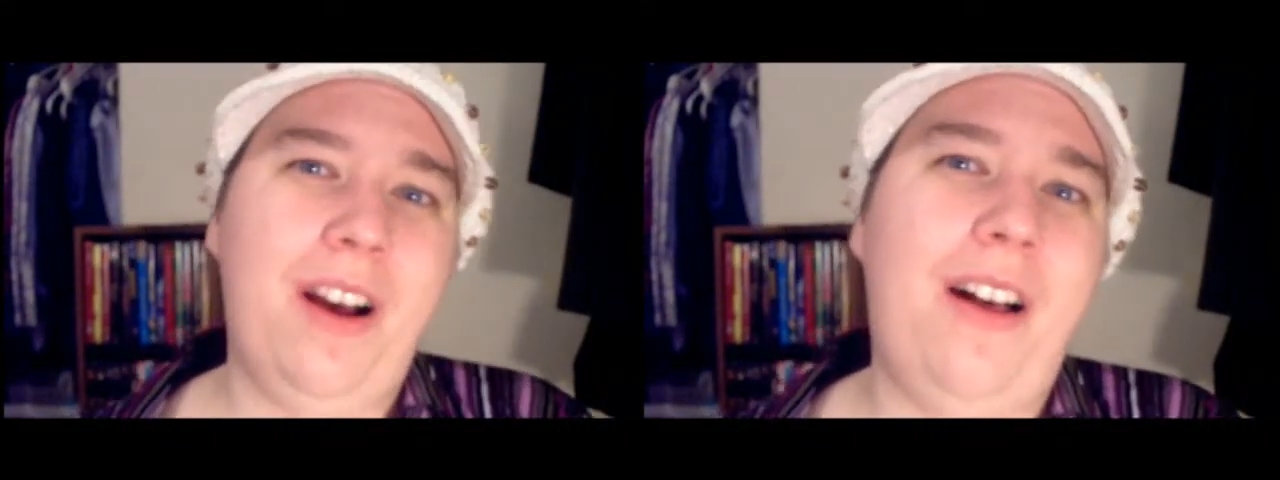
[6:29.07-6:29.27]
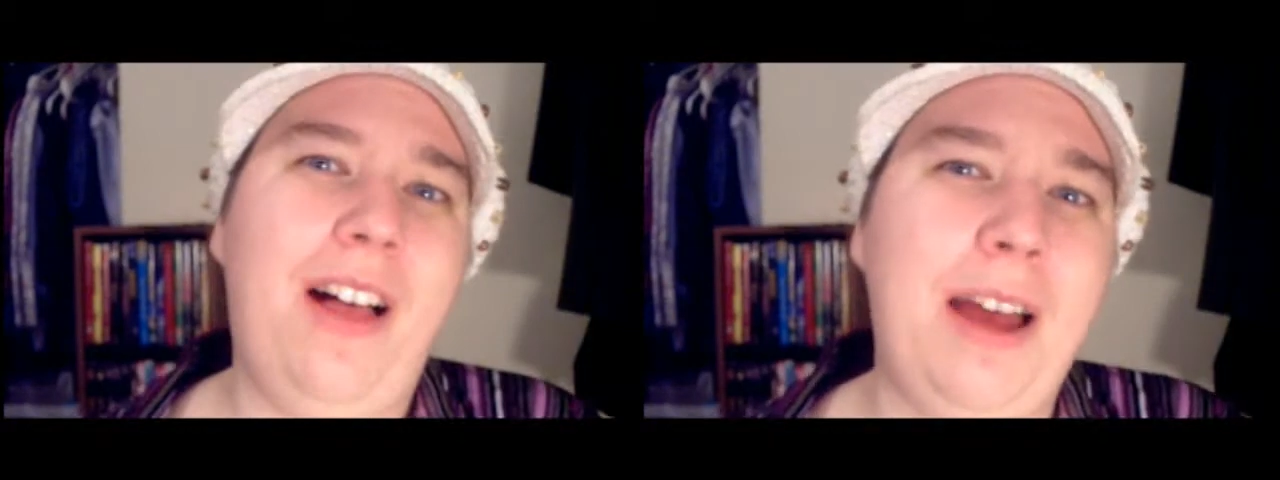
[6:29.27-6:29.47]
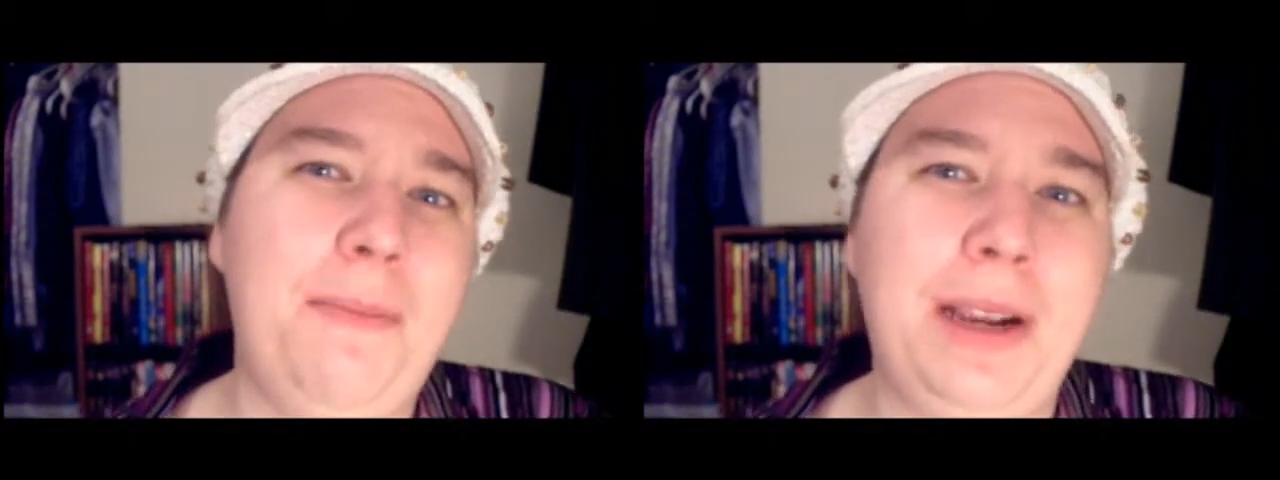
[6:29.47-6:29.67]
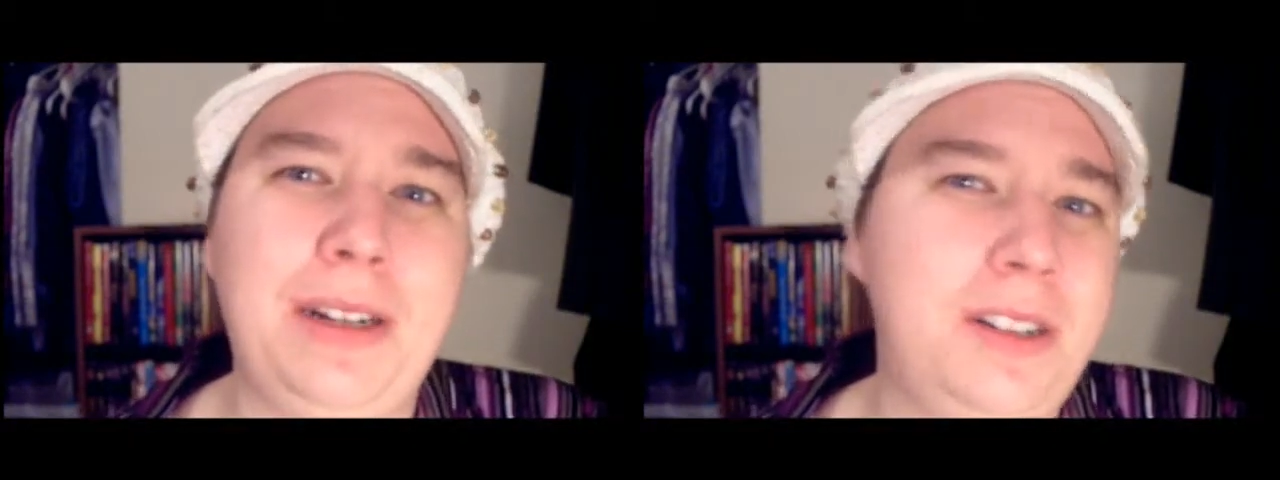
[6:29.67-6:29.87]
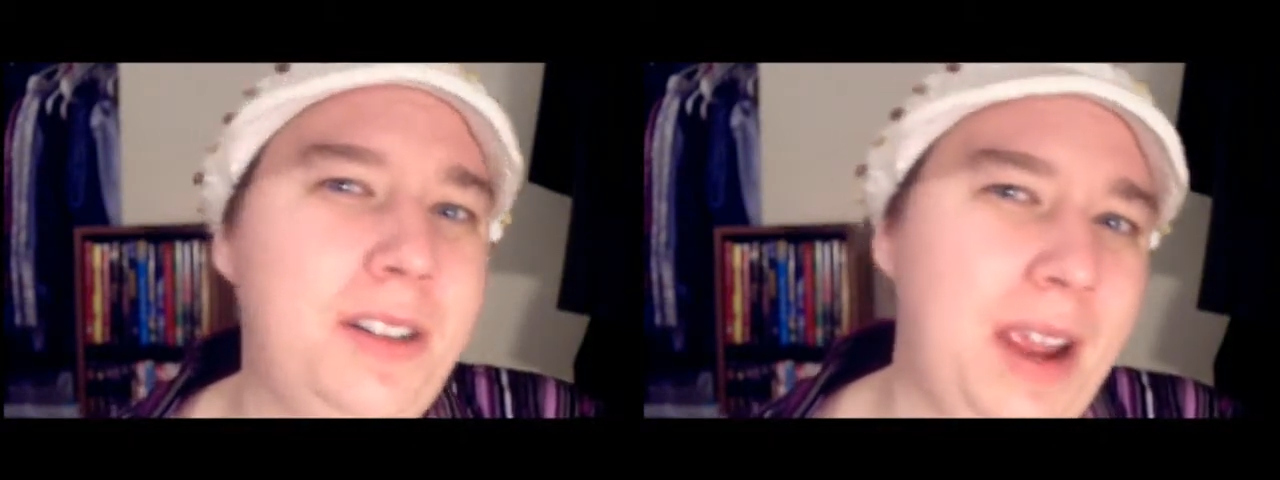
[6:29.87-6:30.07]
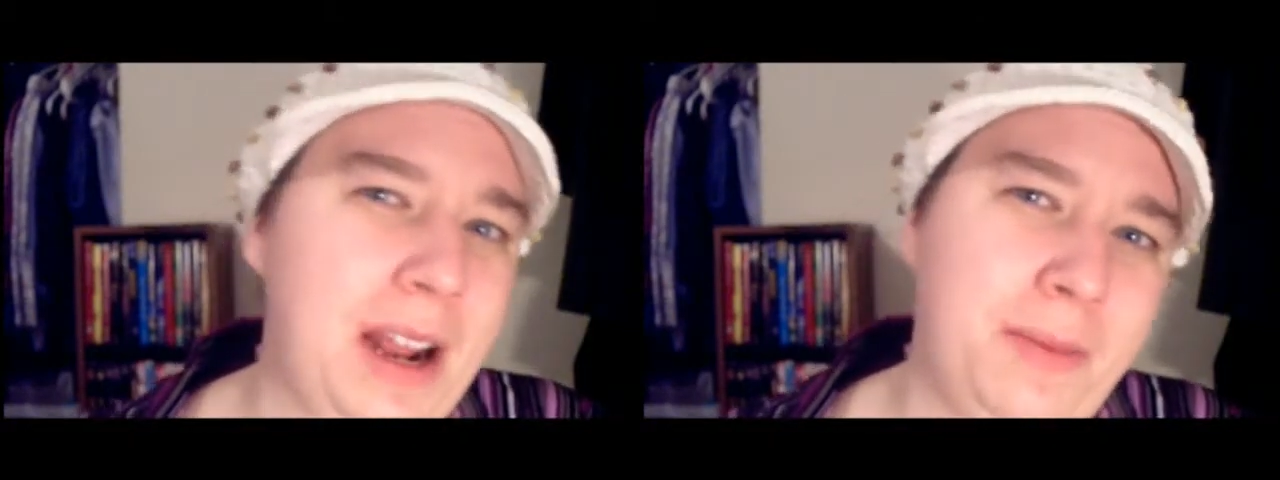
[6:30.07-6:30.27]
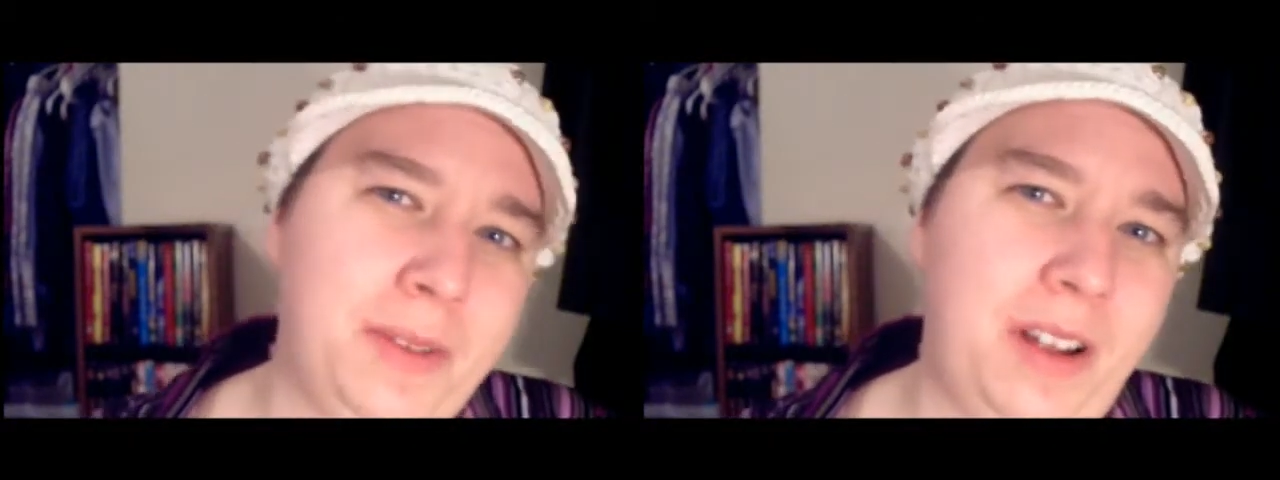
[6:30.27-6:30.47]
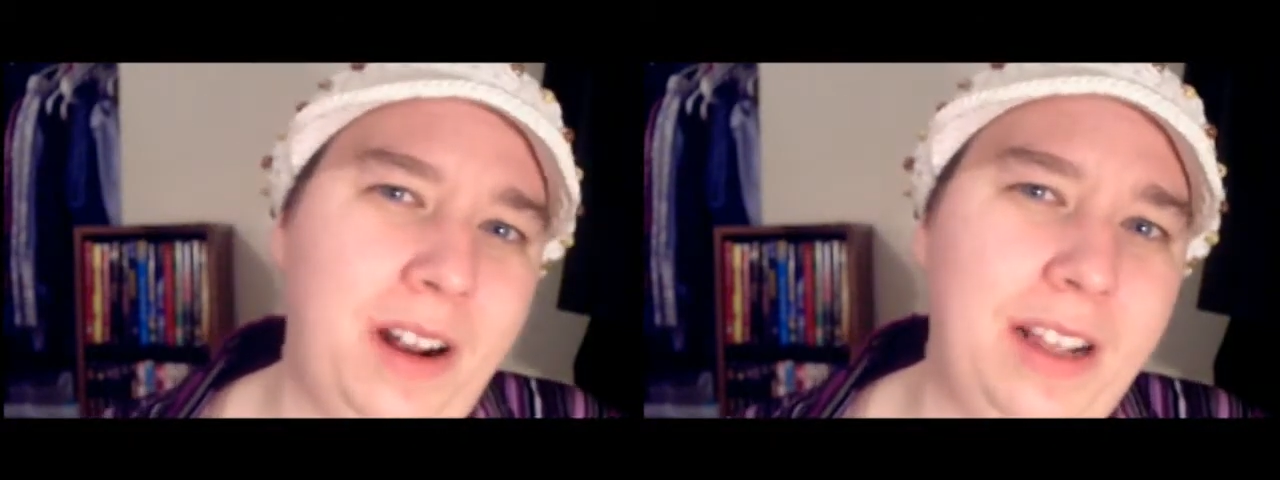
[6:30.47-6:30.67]
all have pictures of
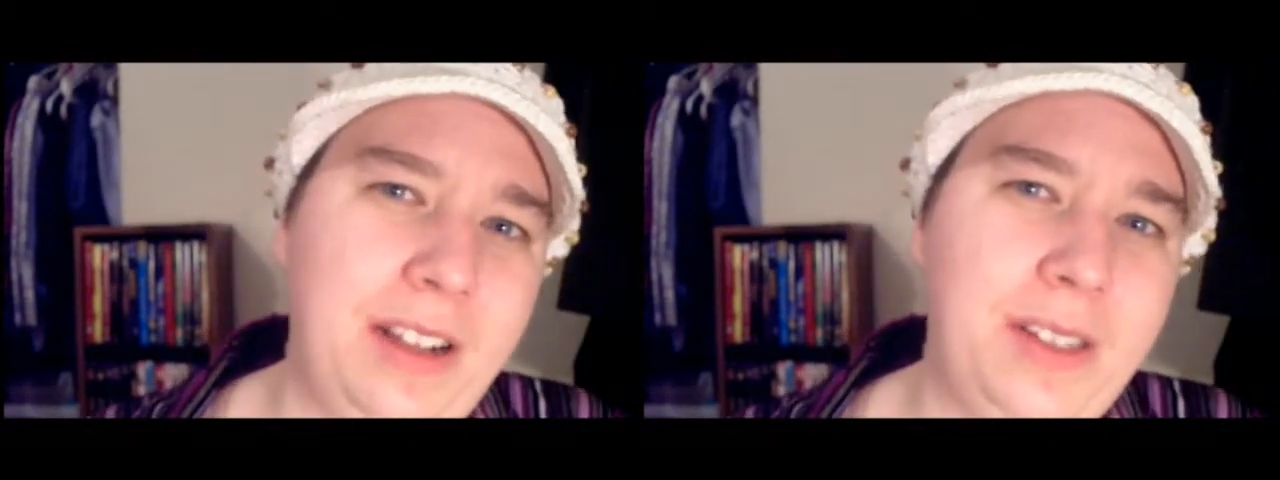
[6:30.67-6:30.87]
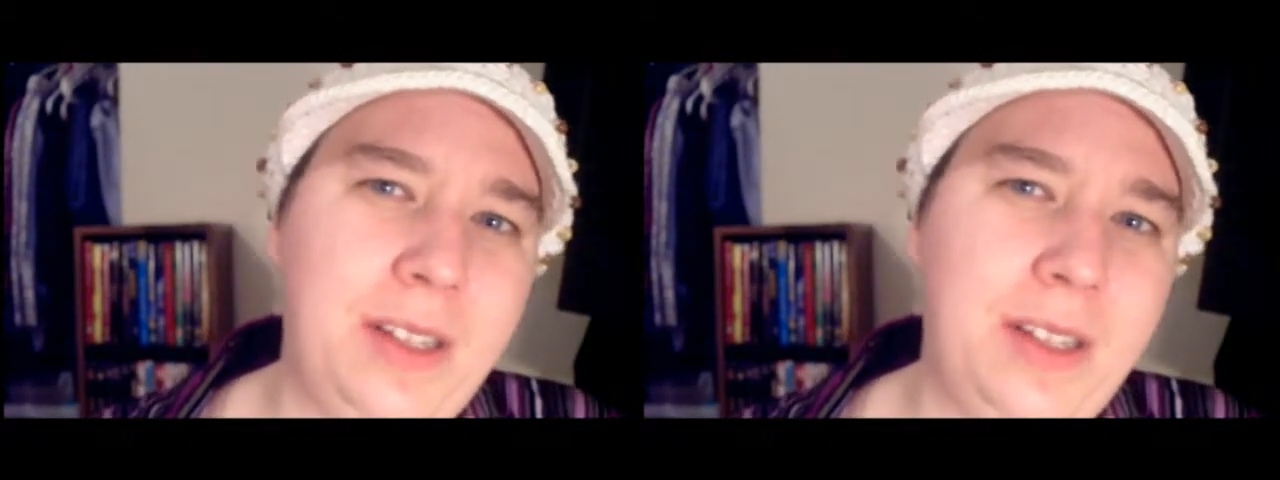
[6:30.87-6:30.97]
animals on it.